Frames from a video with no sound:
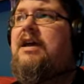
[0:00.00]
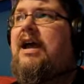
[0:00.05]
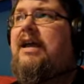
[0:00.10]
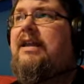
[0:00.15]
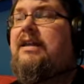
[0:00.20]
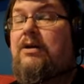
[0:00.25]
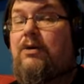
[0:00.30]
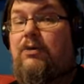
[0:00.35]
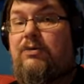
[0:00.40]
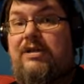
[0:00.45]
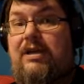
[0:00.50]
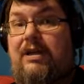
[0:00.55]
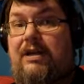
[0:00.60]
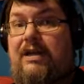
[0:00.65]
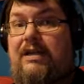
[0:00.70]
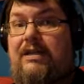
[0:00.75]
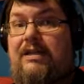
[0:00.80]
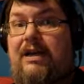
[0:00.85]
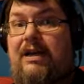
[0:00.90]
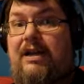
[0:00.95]
and you'll also
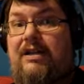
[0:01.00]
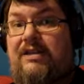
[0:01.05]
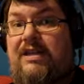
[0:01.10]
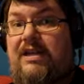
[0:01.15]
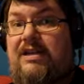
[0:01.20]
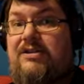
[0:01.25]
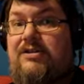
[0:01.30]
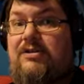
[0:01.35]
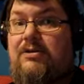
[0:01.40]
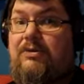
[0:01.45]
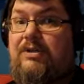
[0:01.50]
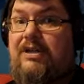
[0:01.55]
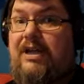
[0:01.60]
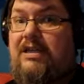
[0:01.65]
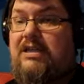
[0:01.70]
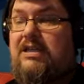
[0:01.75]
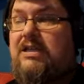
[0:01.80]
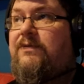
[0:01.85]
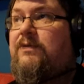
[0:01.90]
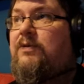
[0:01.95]
need an additional
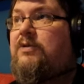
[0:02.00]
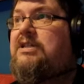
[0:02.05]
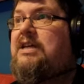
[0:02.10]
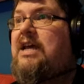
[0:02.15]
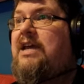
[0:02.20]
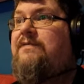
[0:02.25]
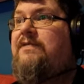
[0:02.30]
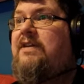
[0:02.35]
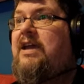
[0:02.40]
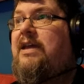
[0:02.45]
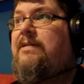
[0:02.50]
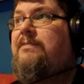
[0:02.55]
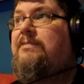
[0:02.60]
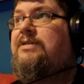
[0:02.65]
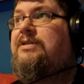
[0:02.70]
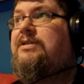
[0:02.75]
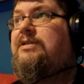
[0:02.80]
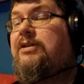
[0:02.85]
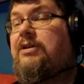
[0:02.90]
disk for save games.